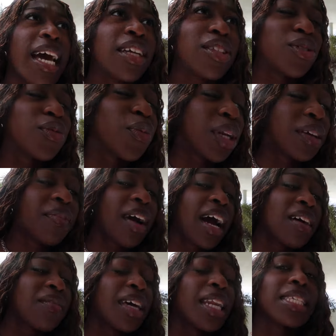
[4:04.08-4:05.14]
at
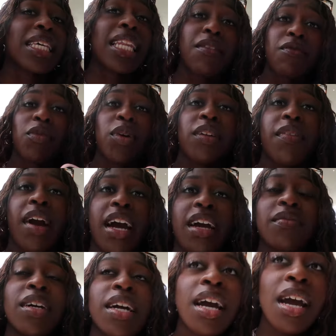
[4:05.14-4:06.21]
2:45 and it's 11:45
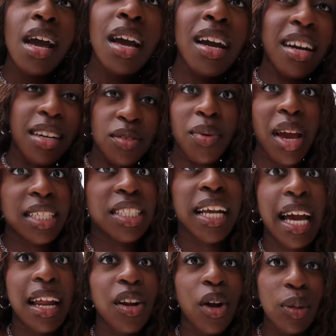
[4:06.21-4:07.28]
because we have to
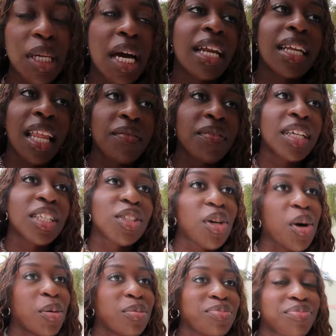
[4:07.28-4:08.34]
check out of the hotel at 11 so